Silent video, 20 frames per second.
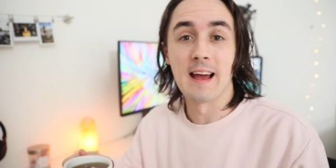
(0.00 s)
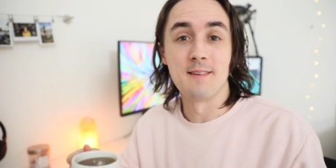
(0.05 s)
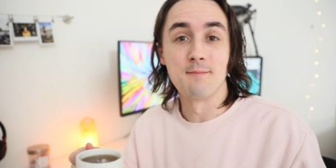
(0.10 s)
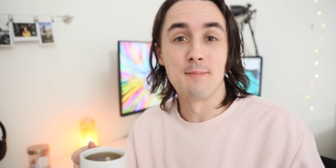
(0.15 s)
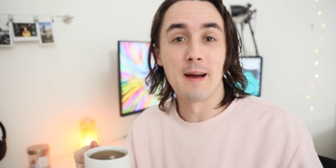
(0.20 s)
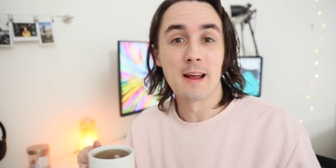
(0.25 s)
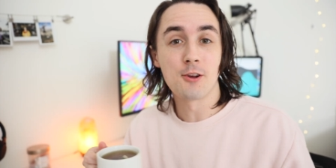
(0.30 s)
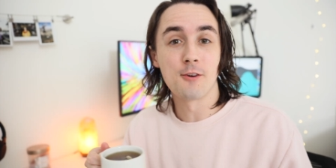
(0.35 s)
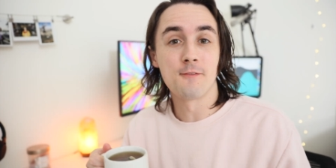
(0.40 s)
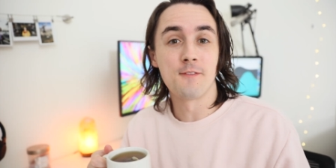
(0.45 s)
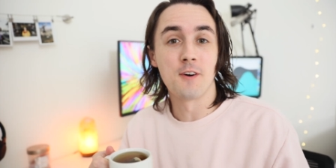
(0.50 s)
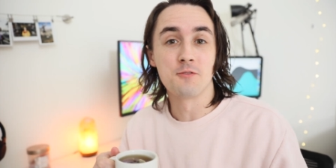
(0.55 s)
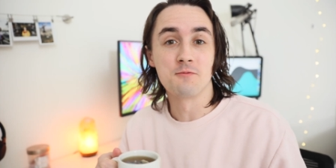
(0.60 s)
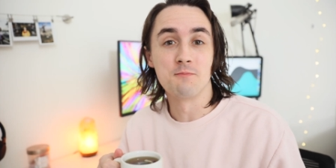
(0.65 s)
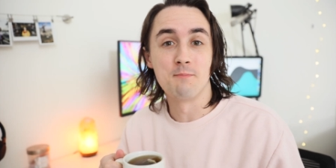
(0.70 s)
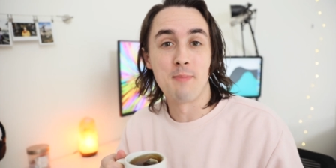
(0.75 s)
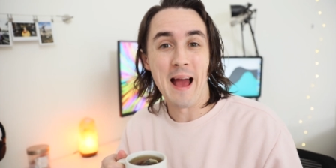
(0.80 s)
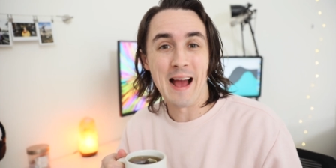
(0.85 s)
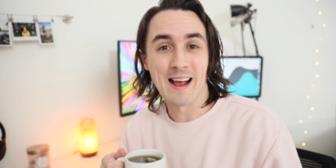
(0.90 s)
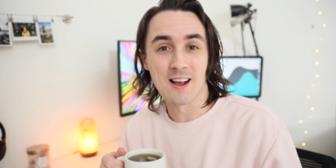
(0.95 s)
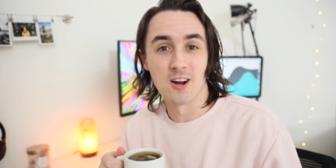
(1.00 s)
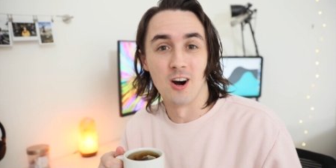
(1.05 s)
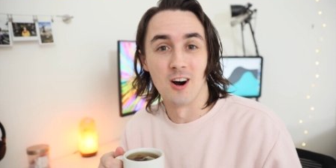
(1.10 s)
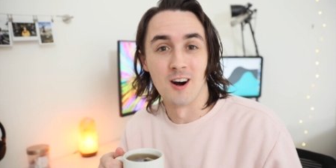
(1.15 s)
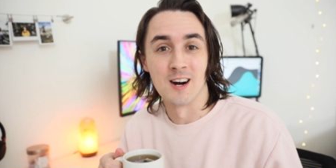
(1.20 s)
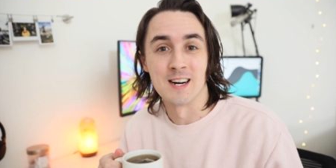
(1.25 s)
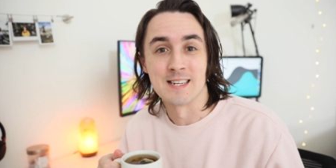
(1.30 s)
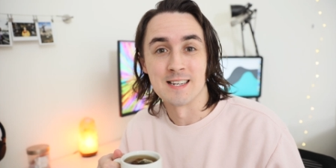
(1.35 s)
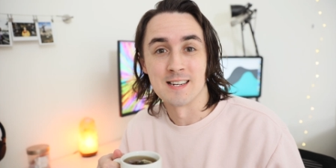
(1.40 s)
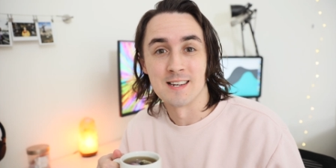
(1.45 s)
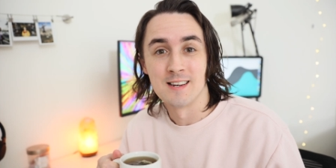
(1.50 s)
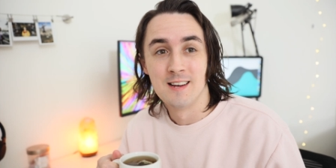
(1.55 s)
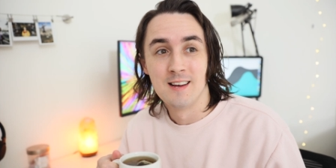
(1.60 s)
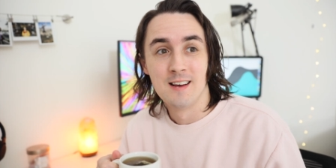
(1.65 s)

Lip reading: Microphone back on.